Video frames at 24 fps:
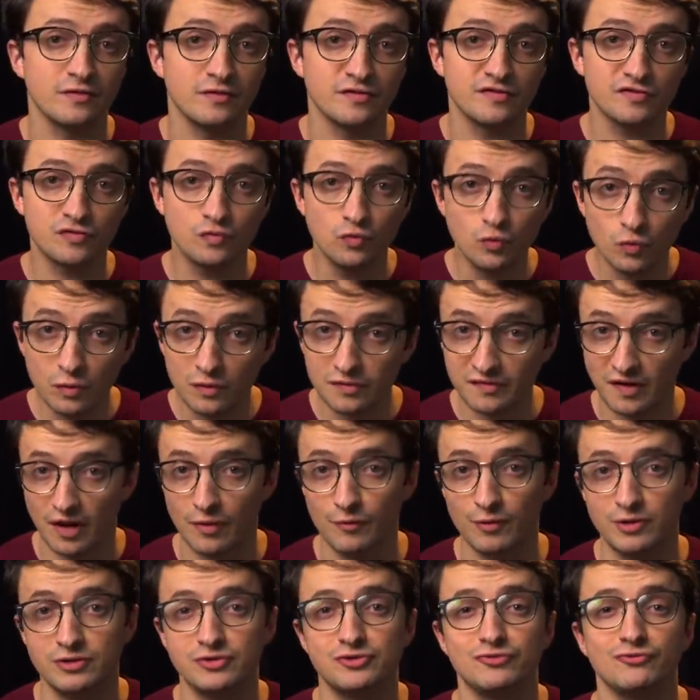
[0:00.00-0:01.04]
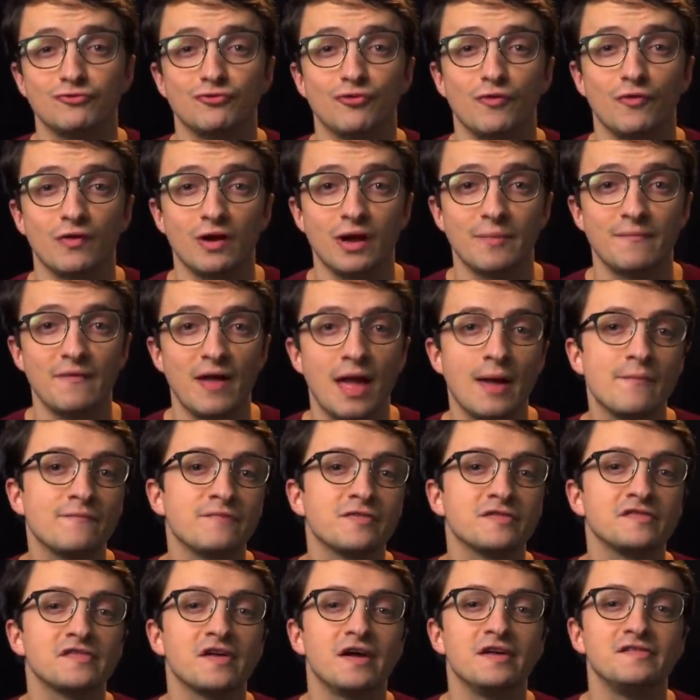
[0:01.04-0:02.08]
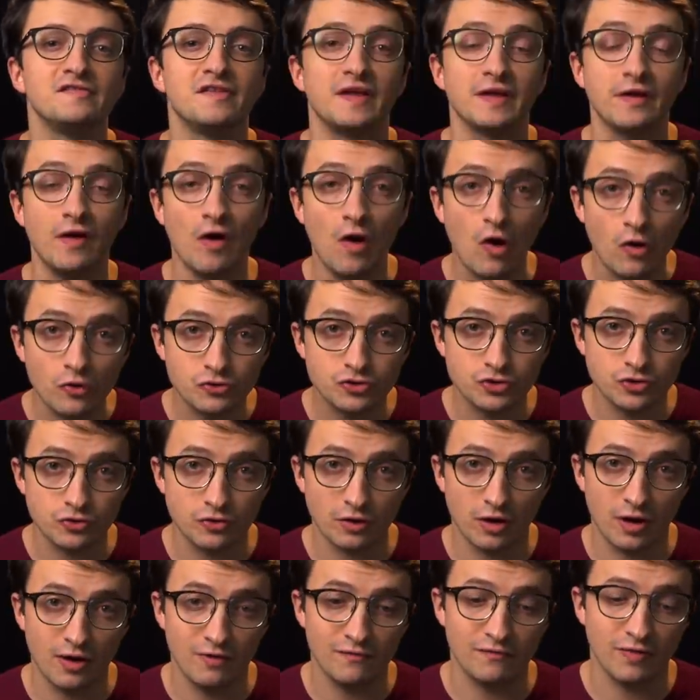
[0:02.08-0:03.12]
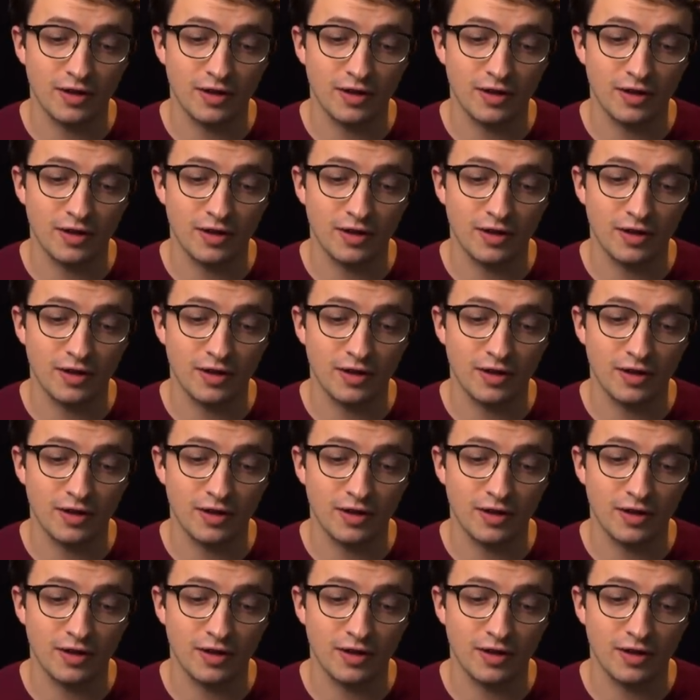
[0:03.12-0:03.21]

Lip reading: The schools I went to growing up emphasized a culture of